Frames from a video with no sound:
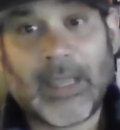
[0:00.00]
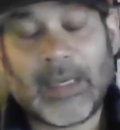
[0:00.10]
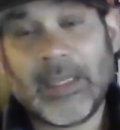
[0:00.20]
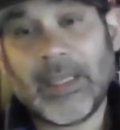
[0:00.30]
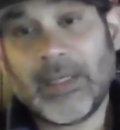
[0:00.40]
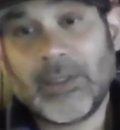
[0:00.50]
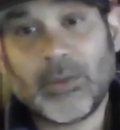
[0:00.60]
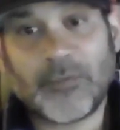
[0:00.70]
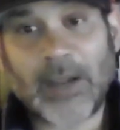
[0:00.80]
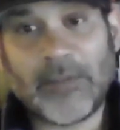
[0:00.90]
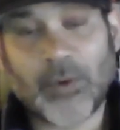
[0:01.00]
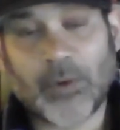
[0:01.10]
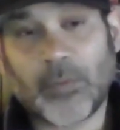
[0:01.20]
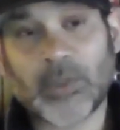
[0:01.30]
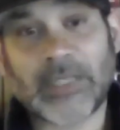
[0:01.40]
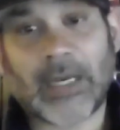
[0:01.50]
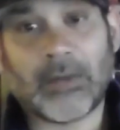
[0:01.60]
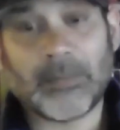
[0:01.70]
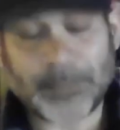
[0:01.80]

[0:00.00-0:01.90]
And he hit into a 5-4 force out.